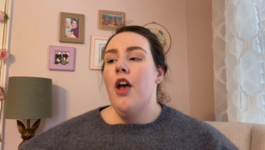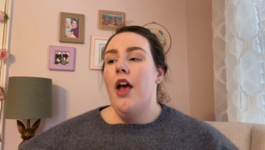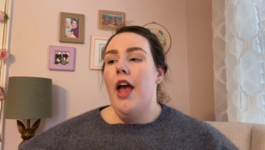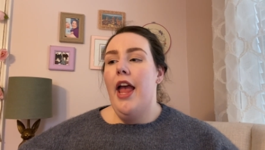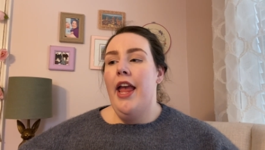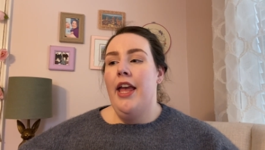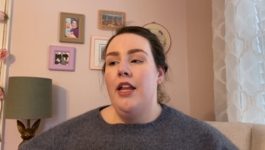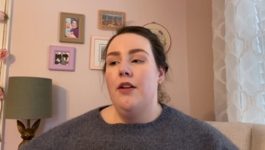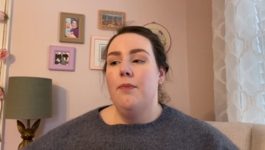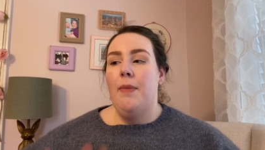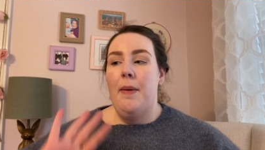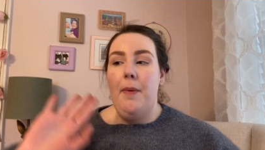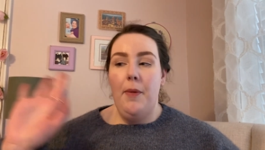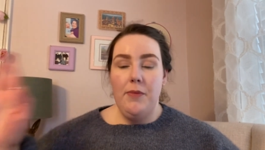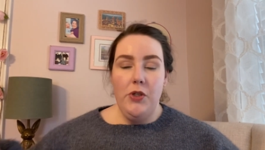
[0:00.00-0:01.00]
And my
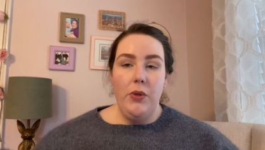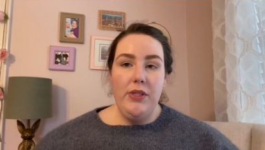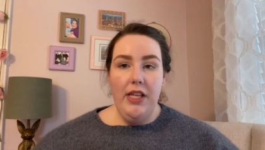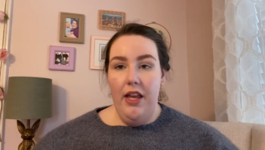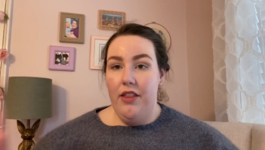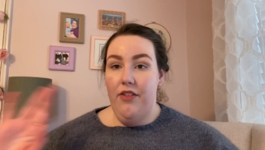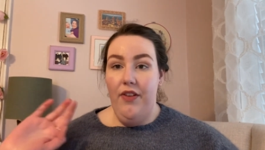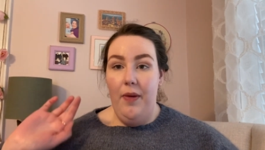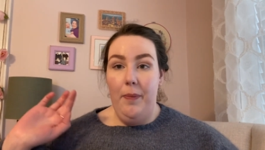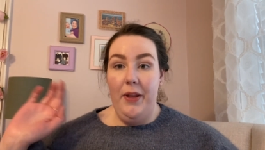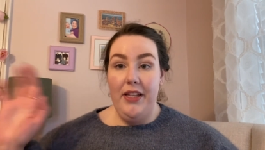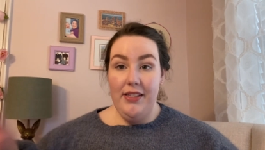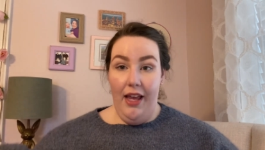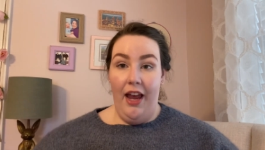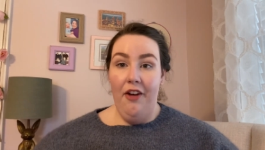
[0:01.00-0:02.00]
mom's whole side of the family
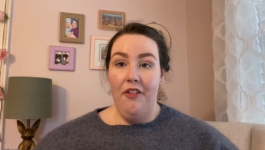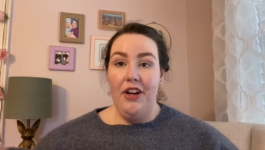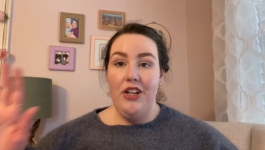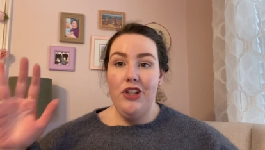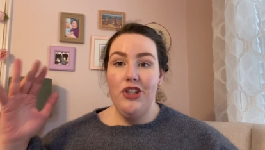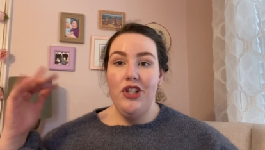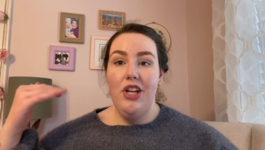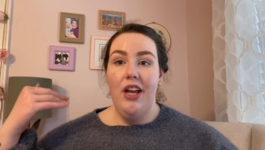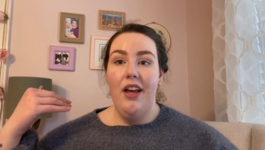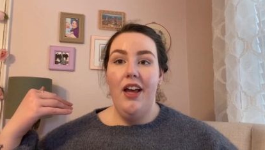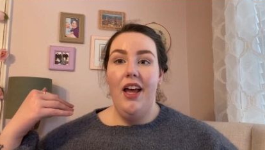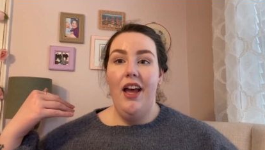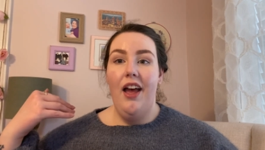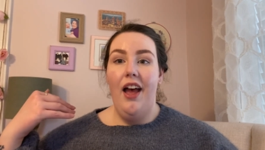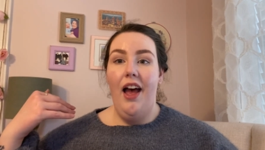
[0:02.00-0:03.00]
is Irish.
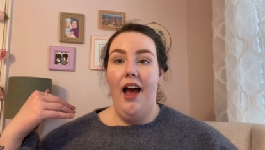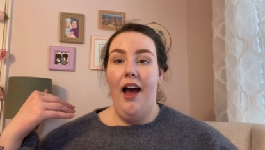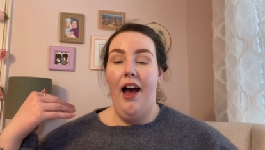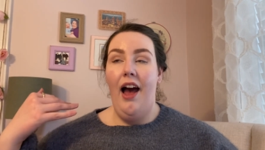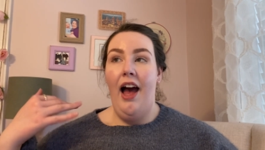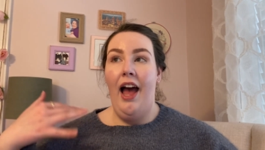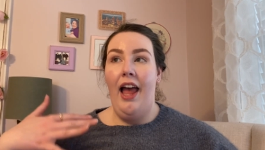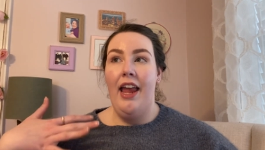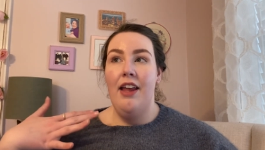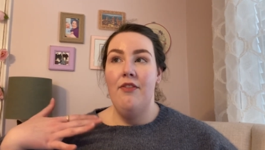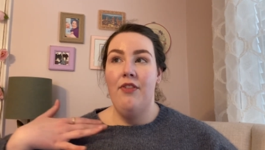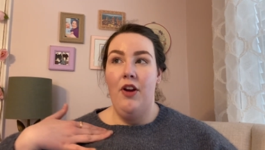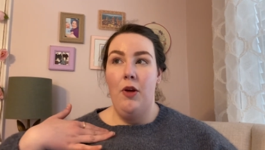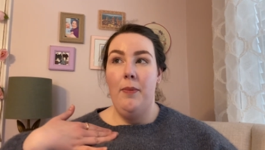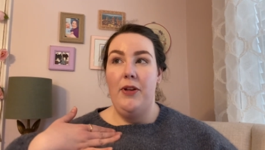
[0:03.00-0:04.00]
I
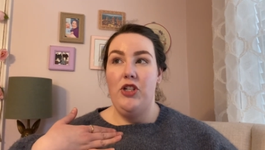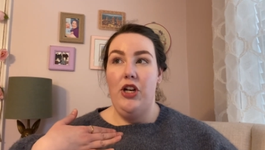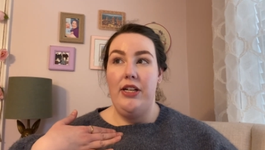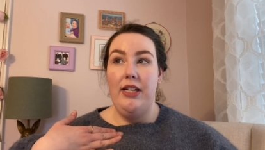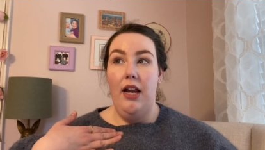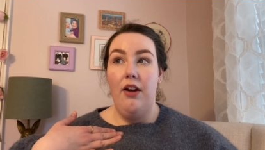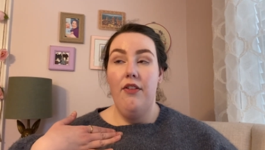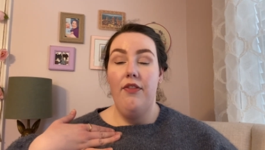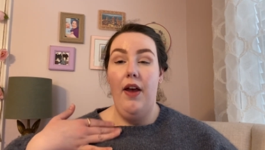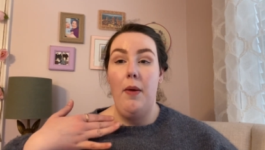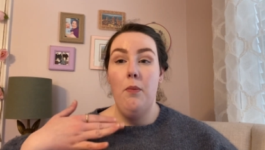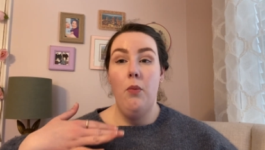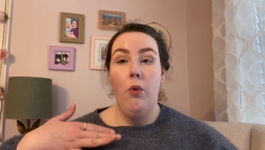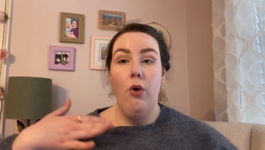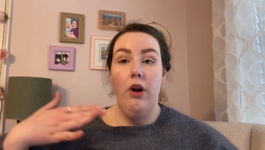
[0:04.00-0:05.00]
very much identify
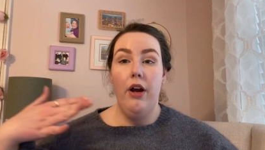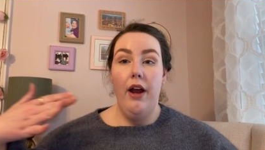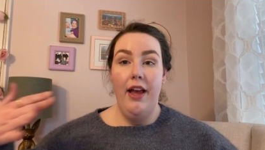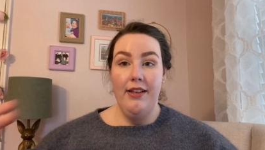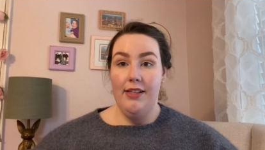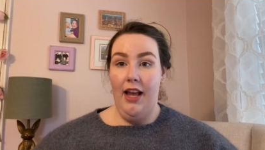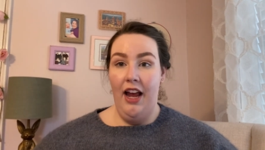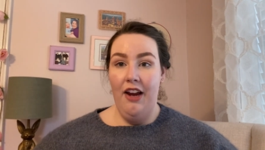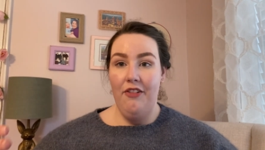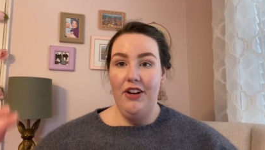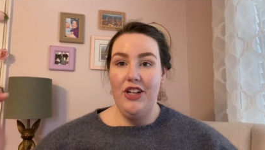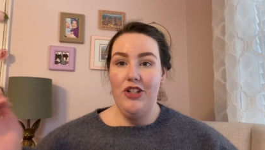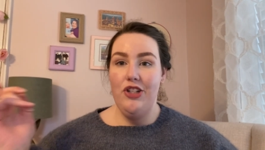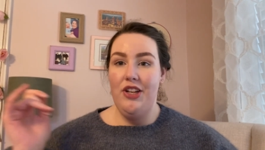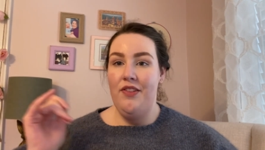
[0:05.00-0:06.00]
more as
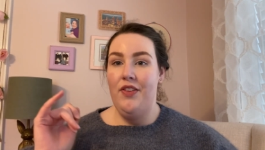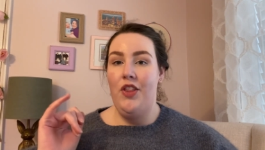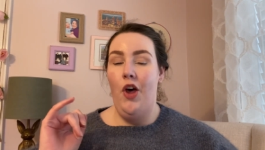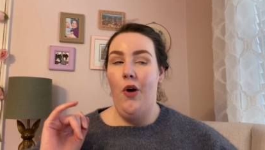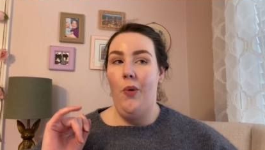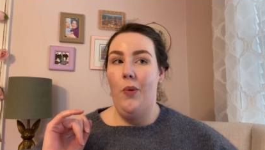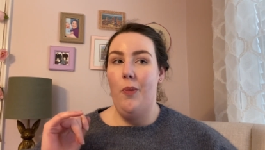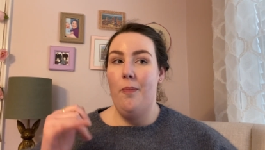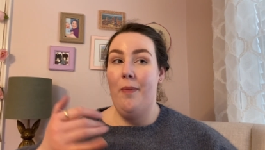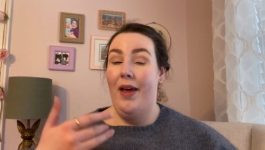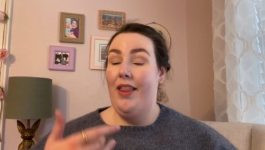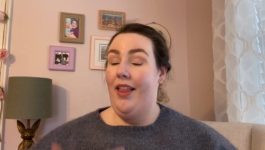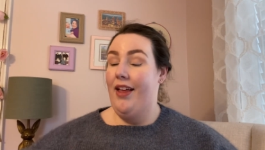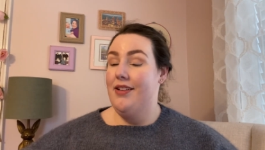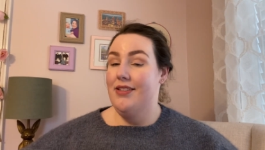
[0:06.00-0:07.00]
Irish, even though my
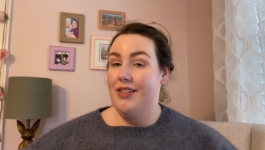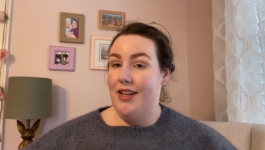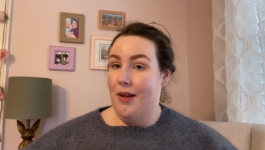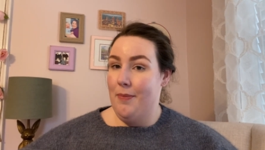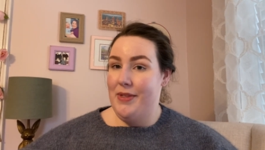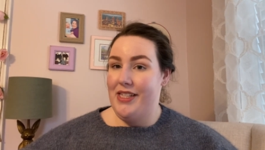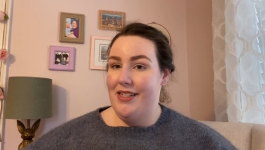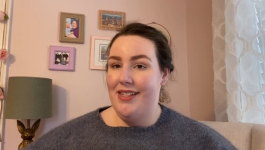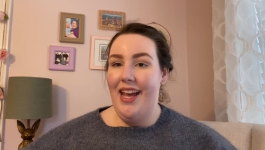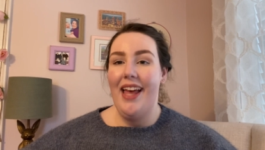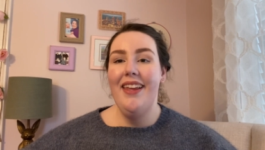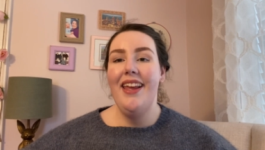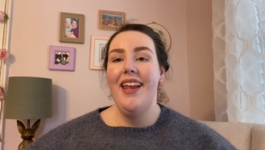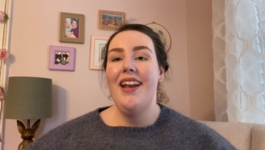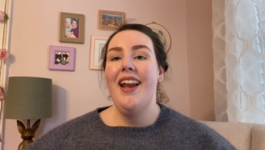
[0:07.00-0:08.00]
last name is
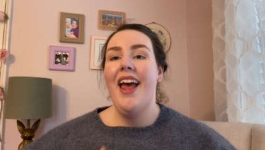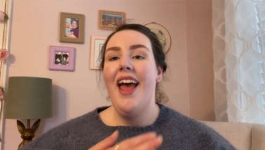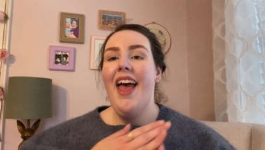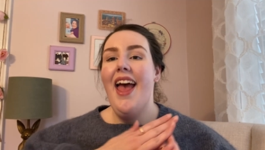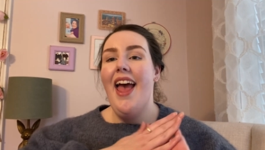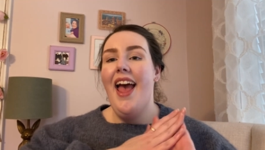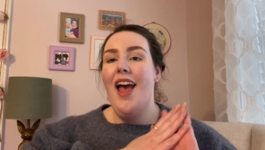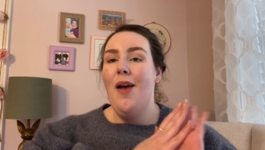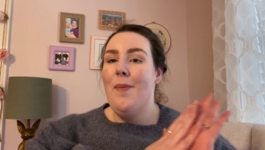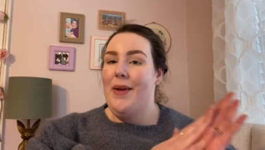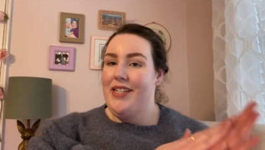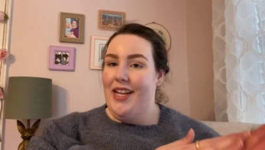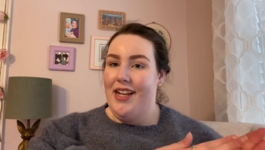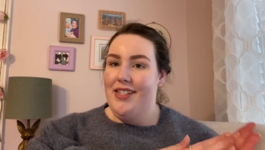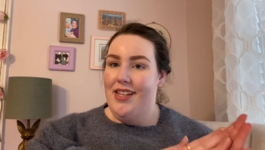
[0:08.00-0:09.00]
Italian and my
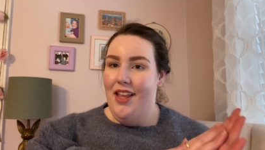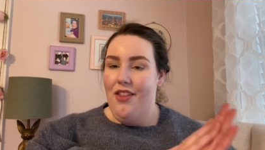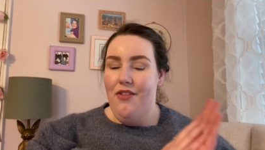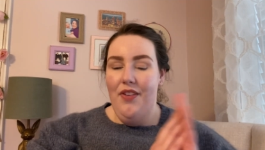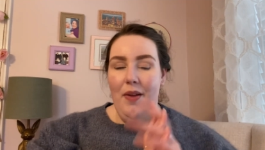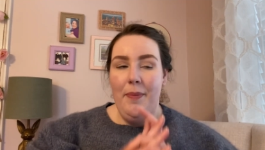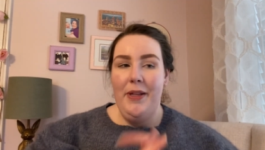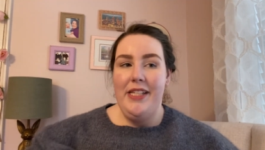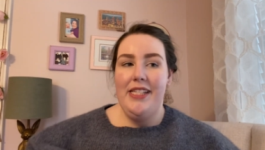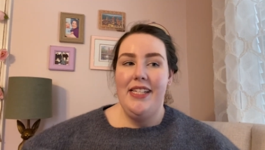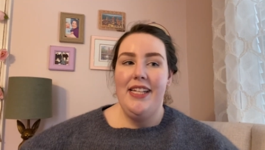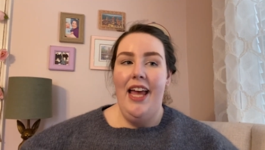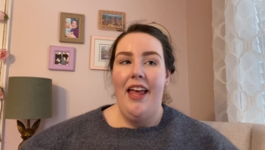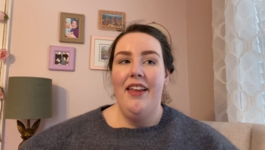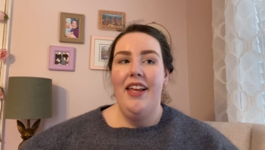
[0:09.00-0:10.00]
dad's side of the family is
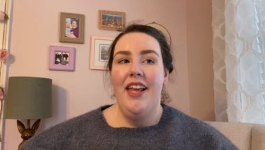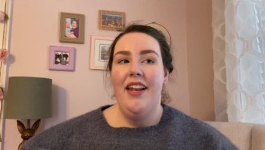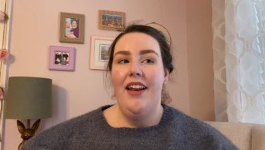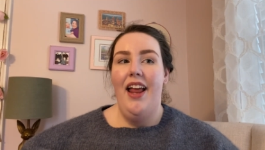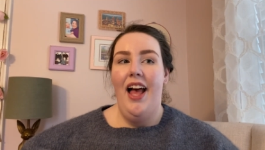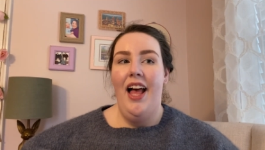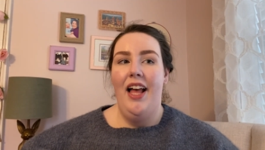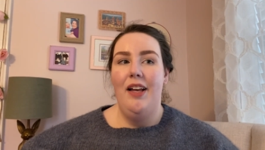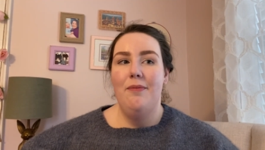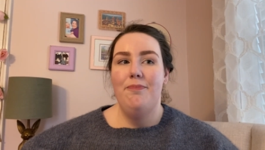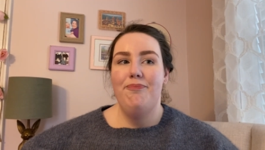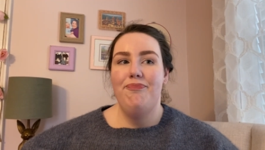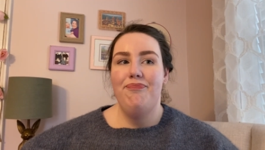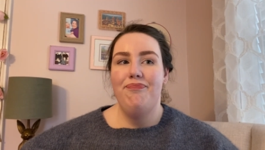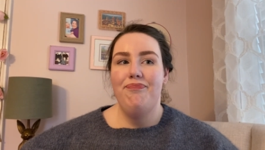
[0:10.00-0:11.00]
Italian. Um,